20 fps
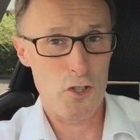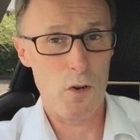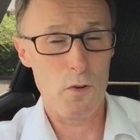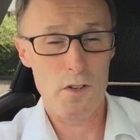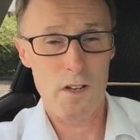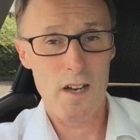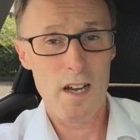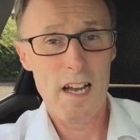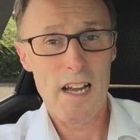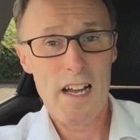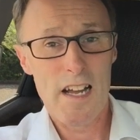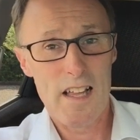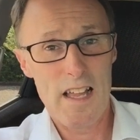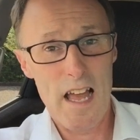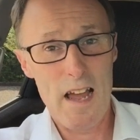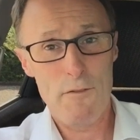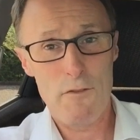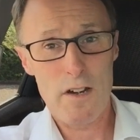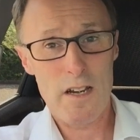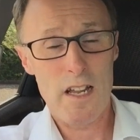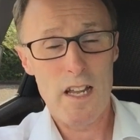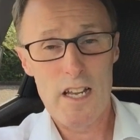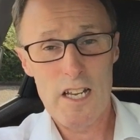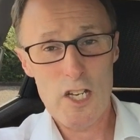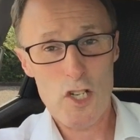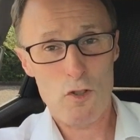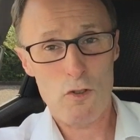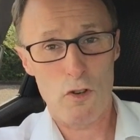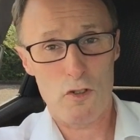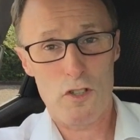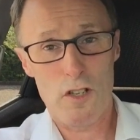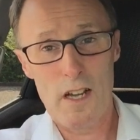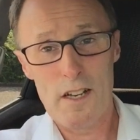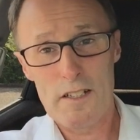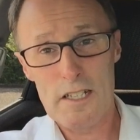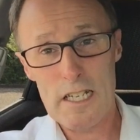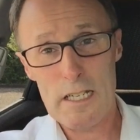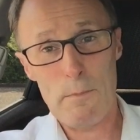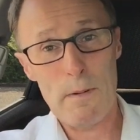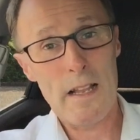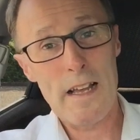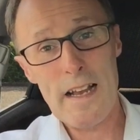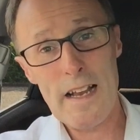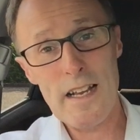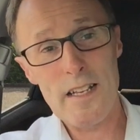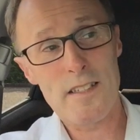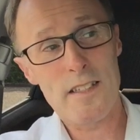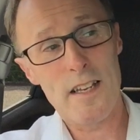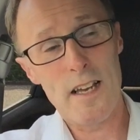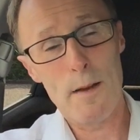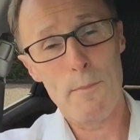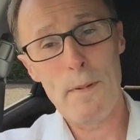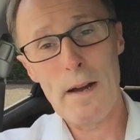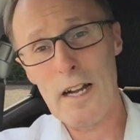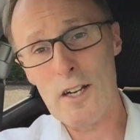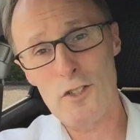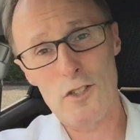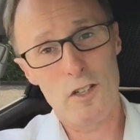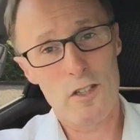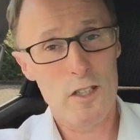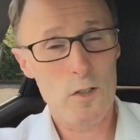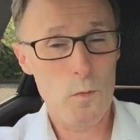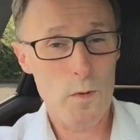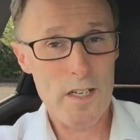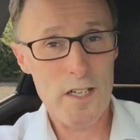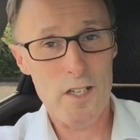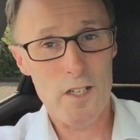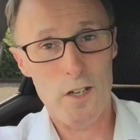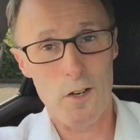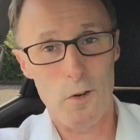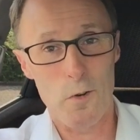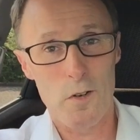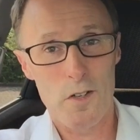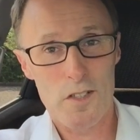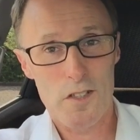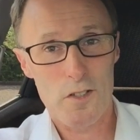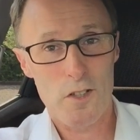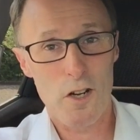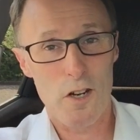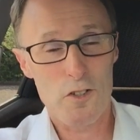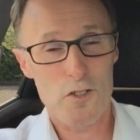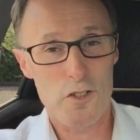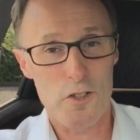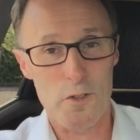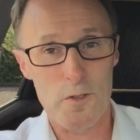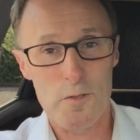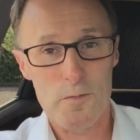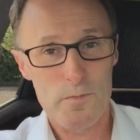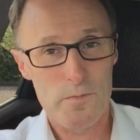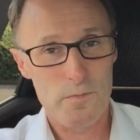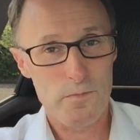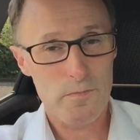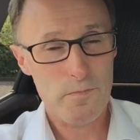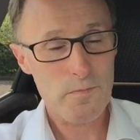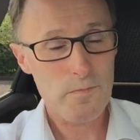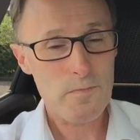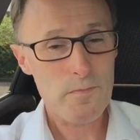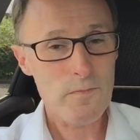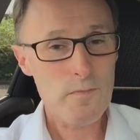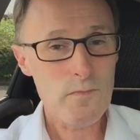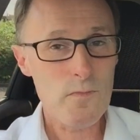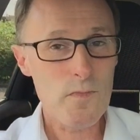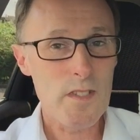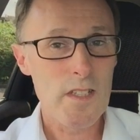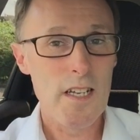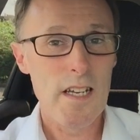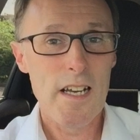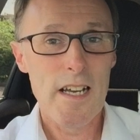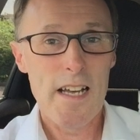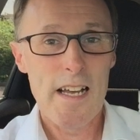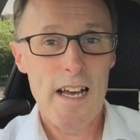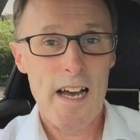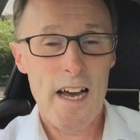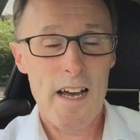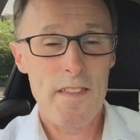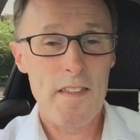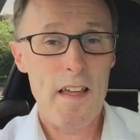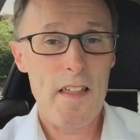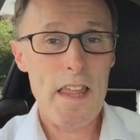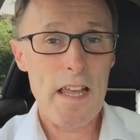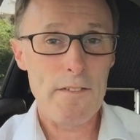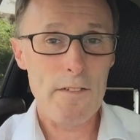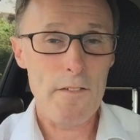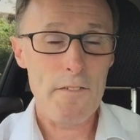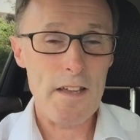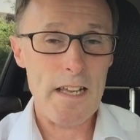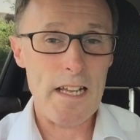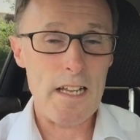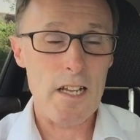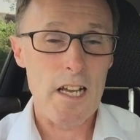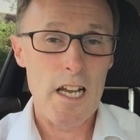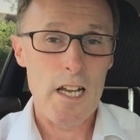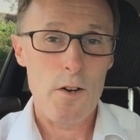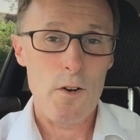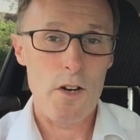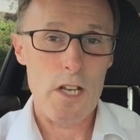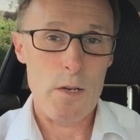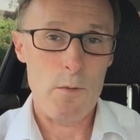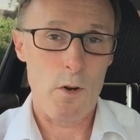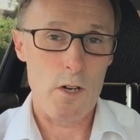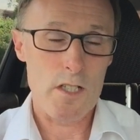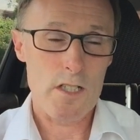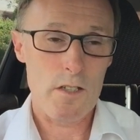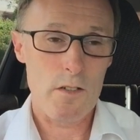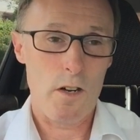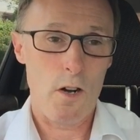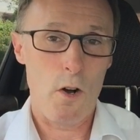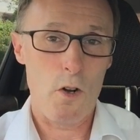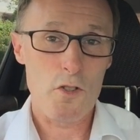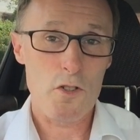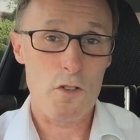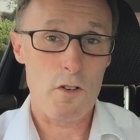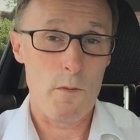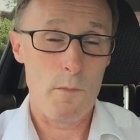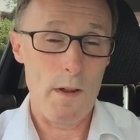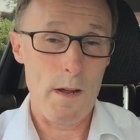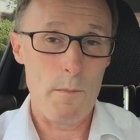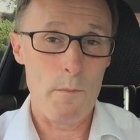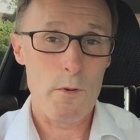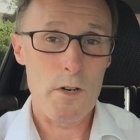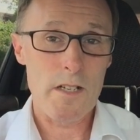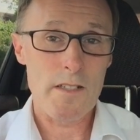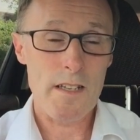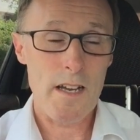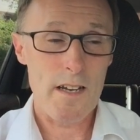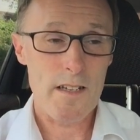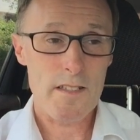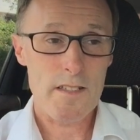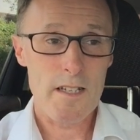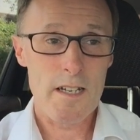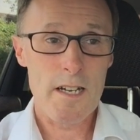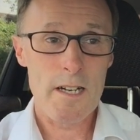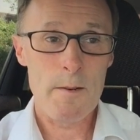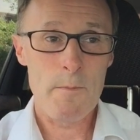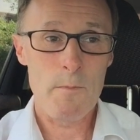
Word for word: show you. Every instructor displays their badge on the window, you've got to. And then the other thing what you want to also remember is that